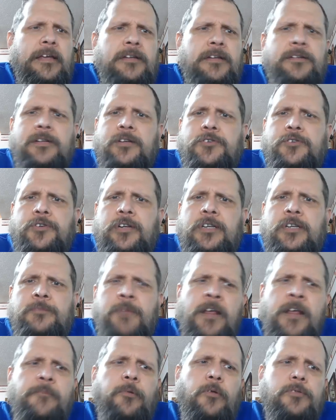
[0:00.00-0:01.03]
indigenous
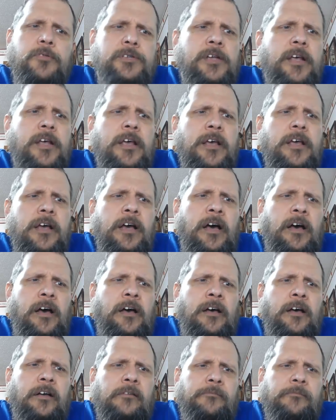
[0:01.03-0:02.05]
peoples.
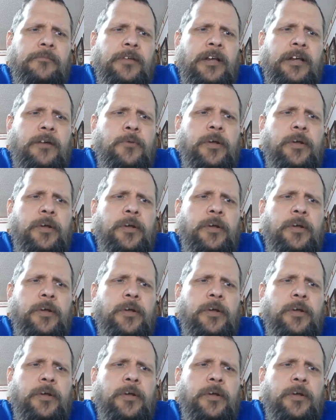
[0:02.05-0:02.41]
They